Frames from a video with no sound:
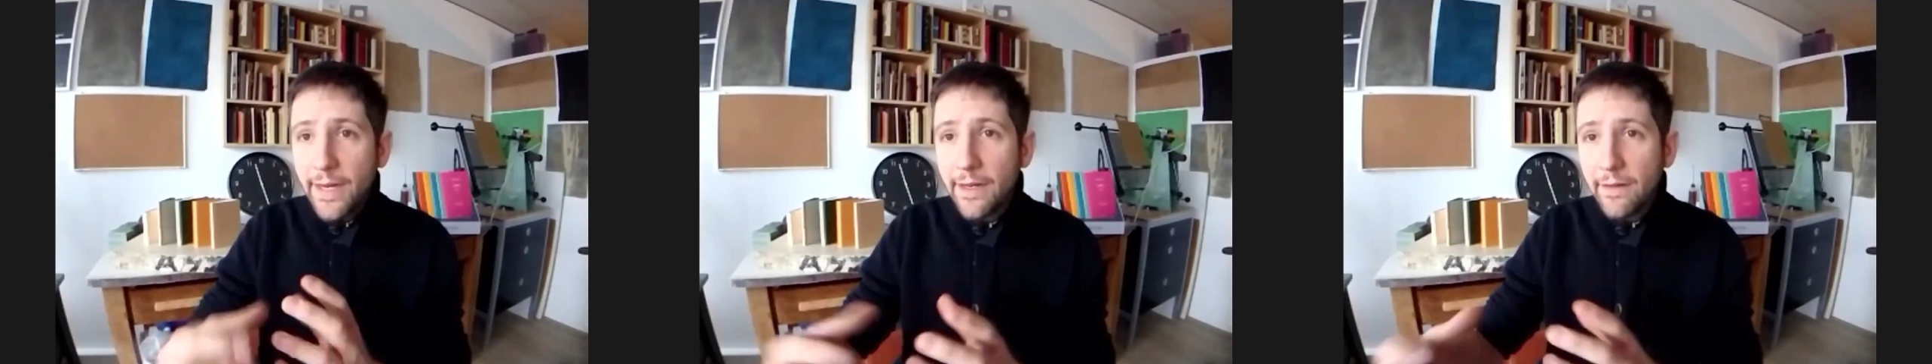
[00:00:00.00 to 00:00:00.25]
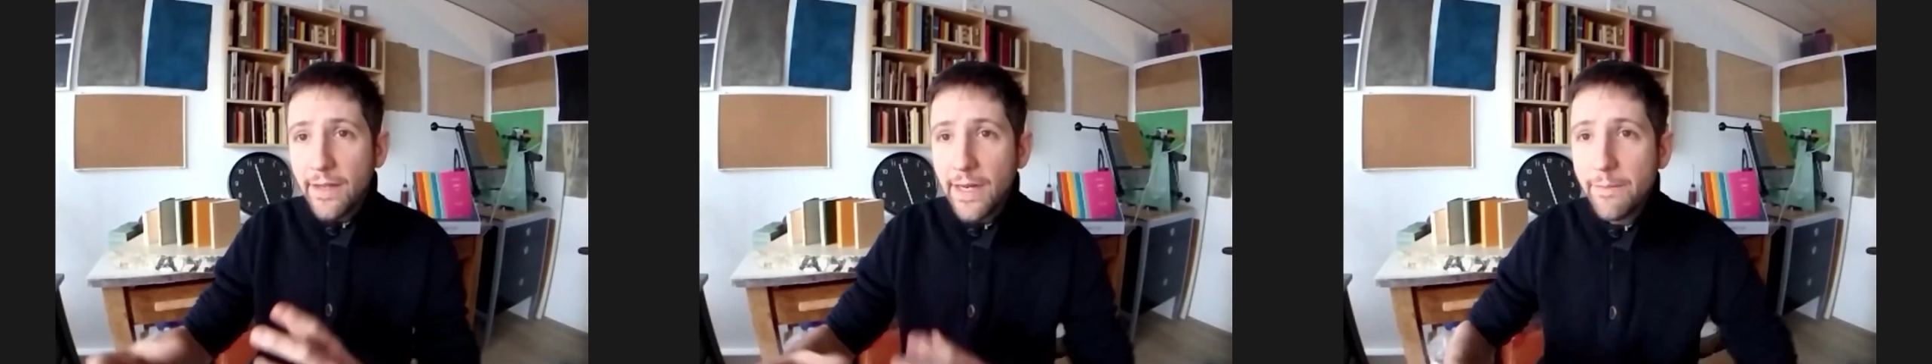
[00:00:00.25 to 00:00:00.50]

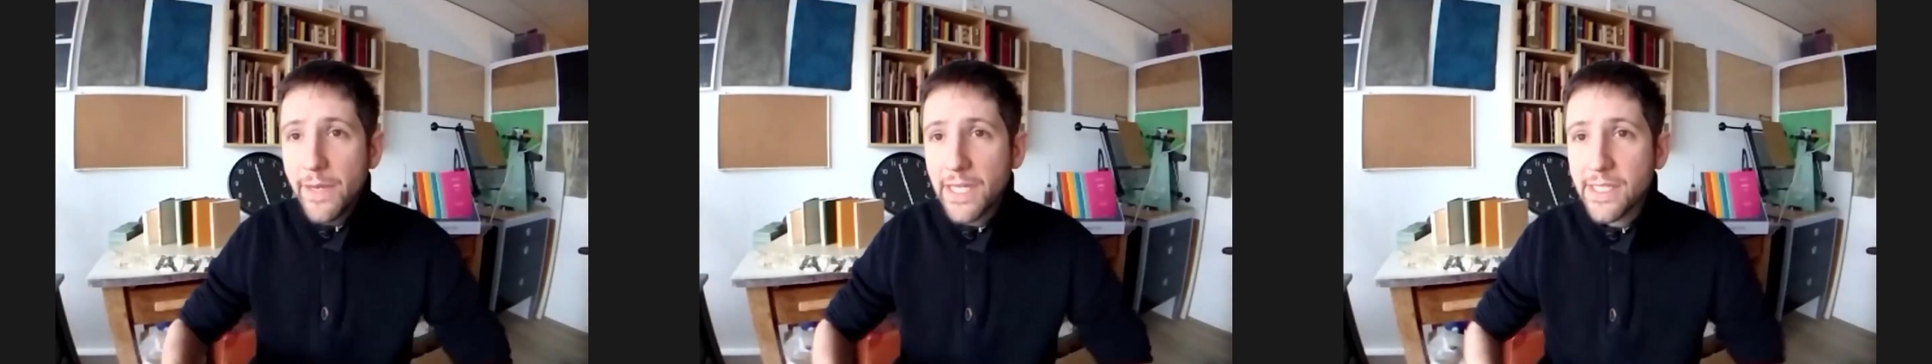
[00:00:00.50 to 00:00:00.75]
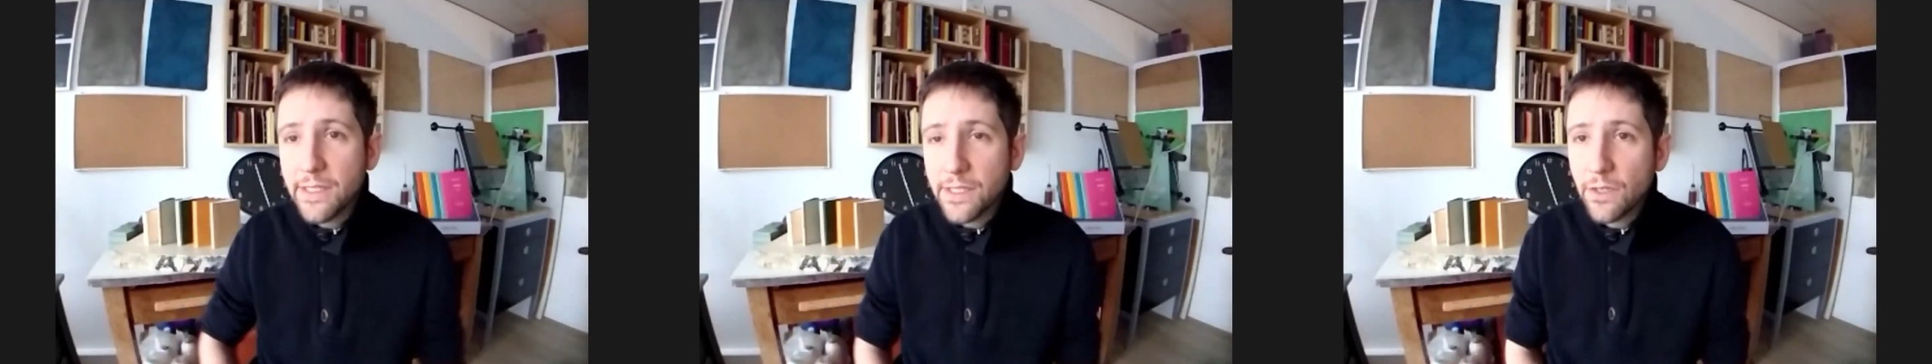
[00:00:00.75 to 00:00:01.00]
then it makes
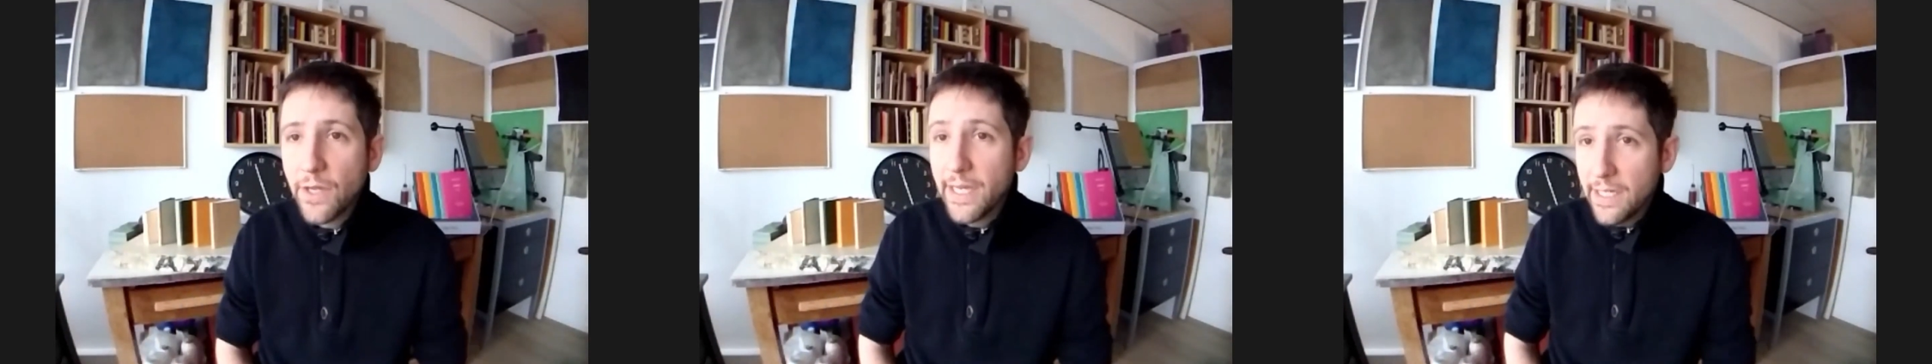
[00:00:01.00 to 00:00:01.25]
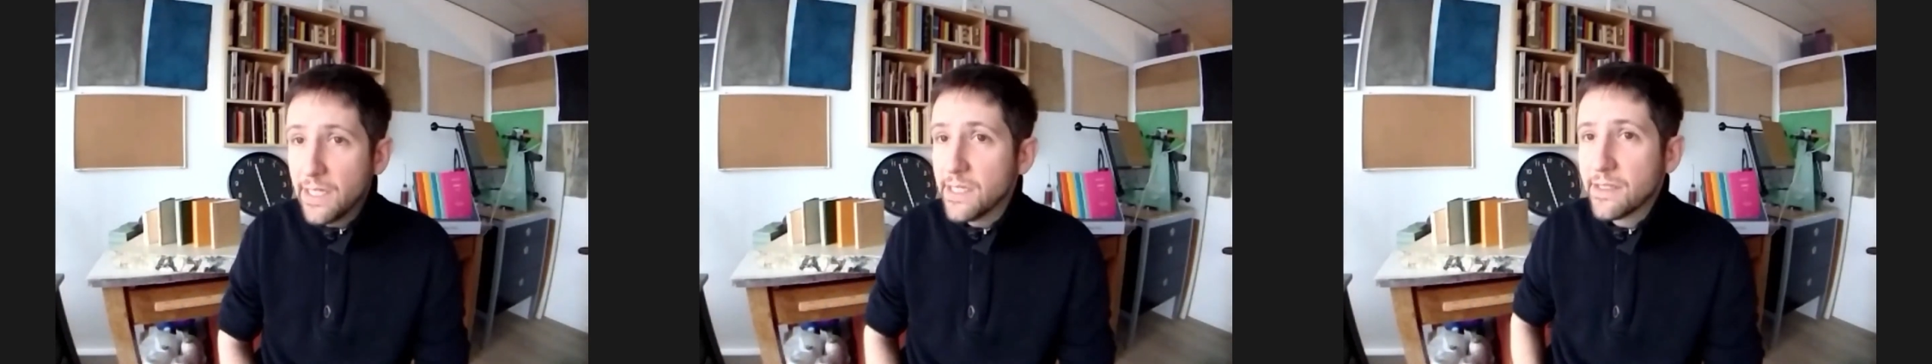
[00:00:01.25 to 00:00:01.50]
sense. So yeah,
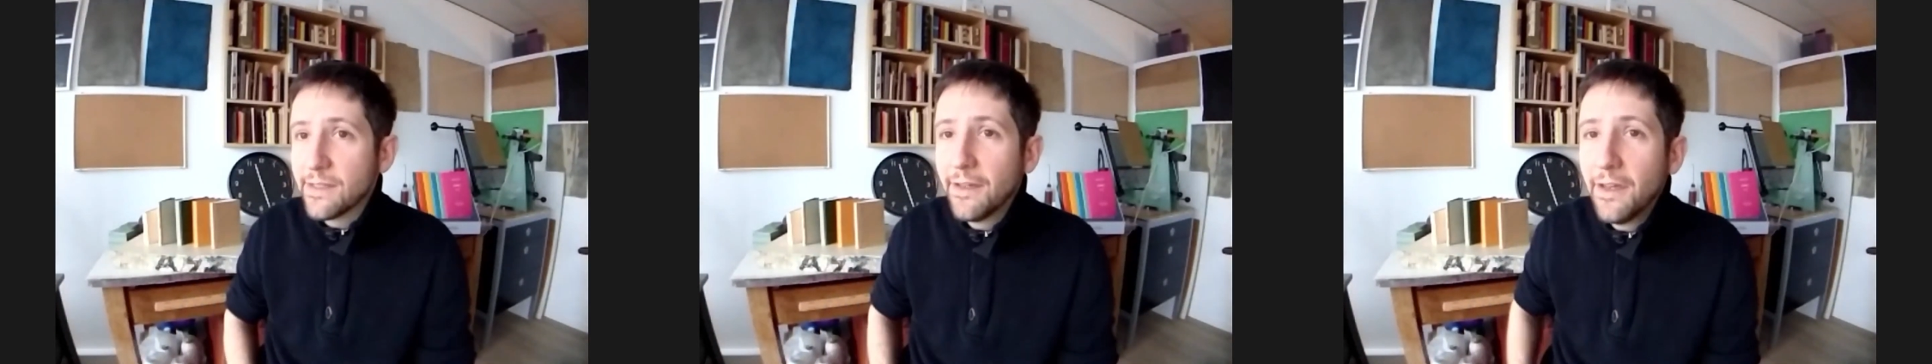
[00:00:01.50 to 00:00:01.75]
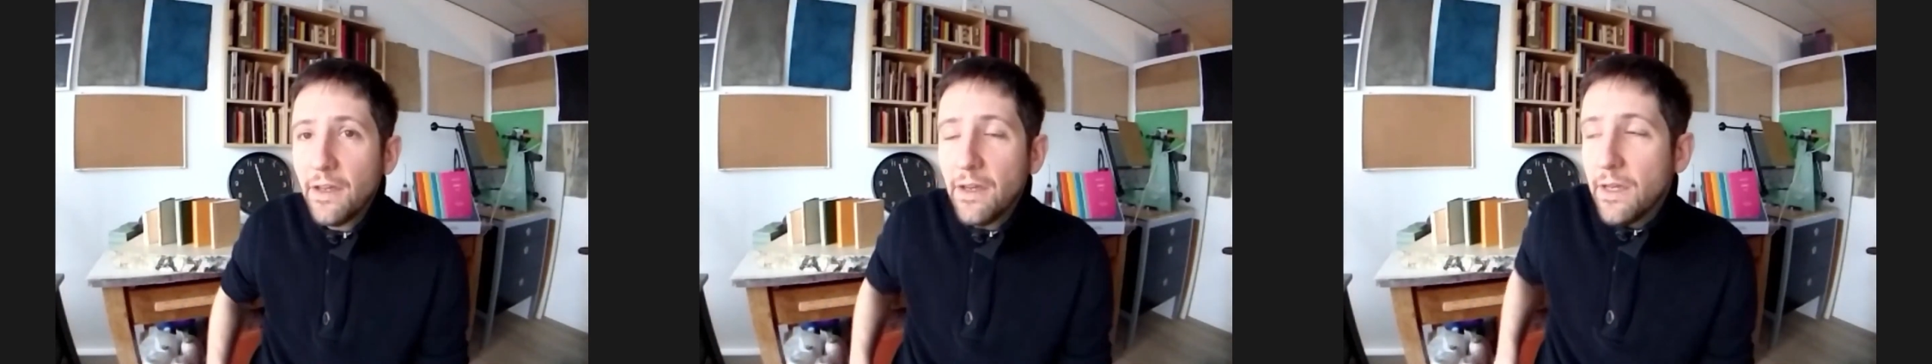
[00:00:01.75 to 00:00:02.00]
it is
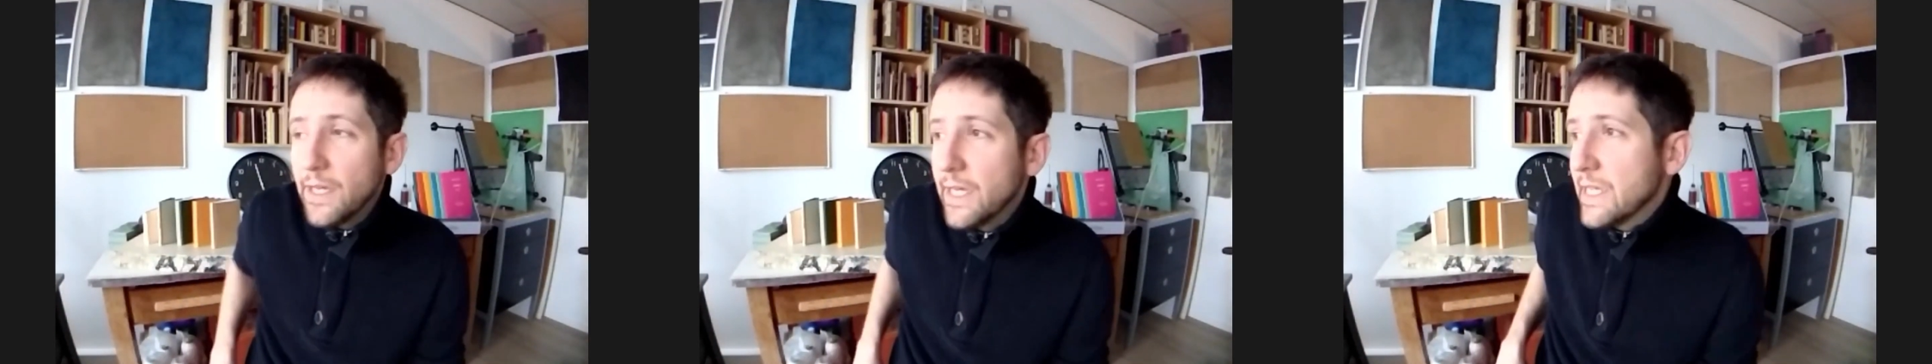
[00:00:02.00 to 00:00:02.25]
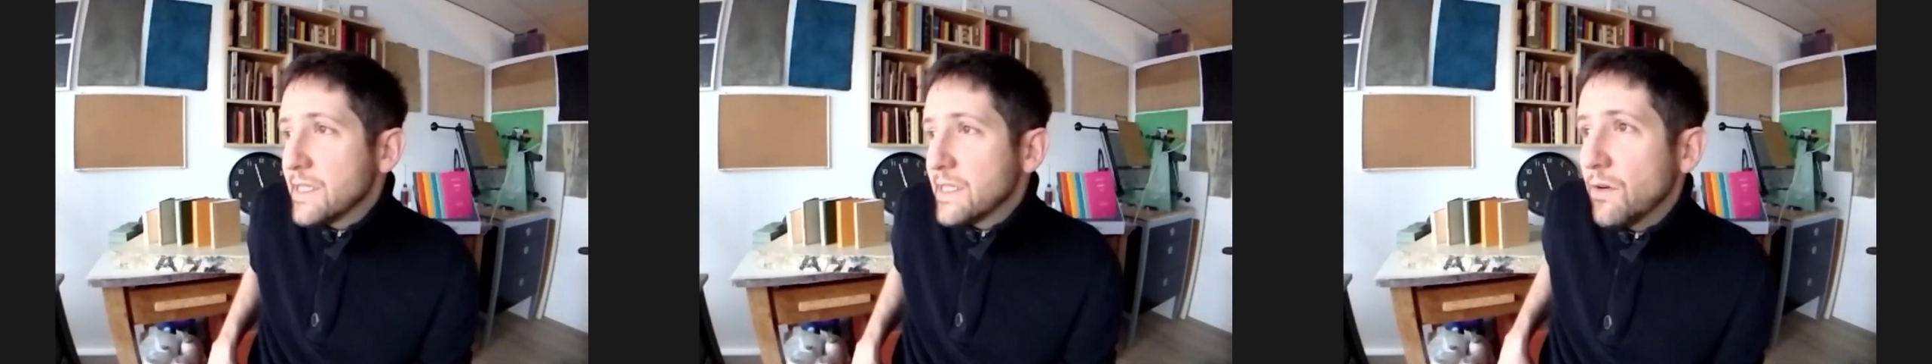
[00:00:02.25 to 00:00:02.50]

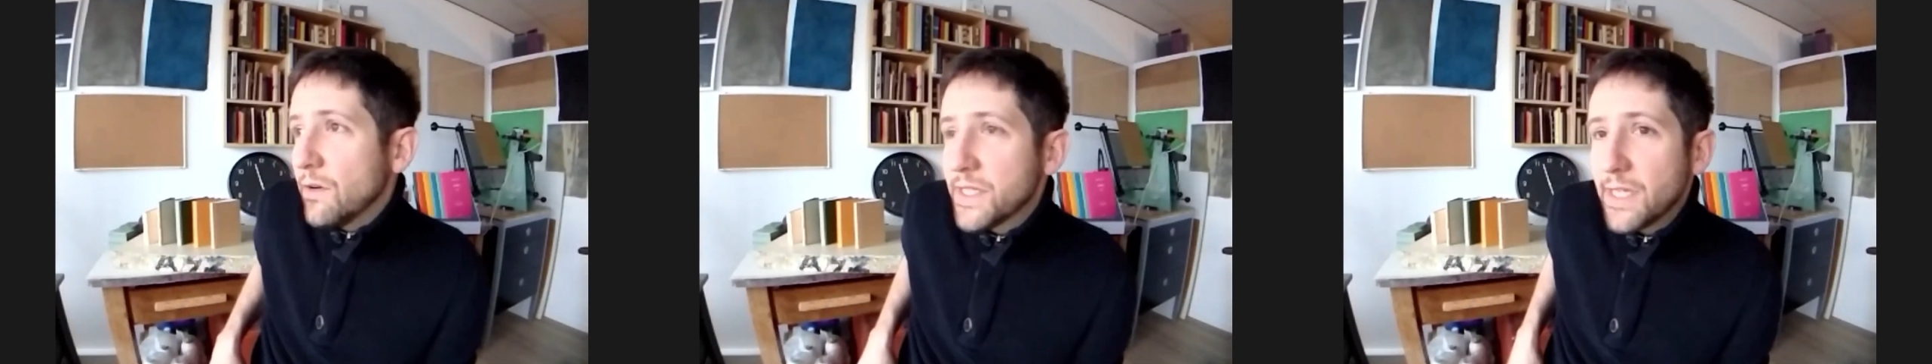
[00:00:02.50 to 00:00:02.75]
I would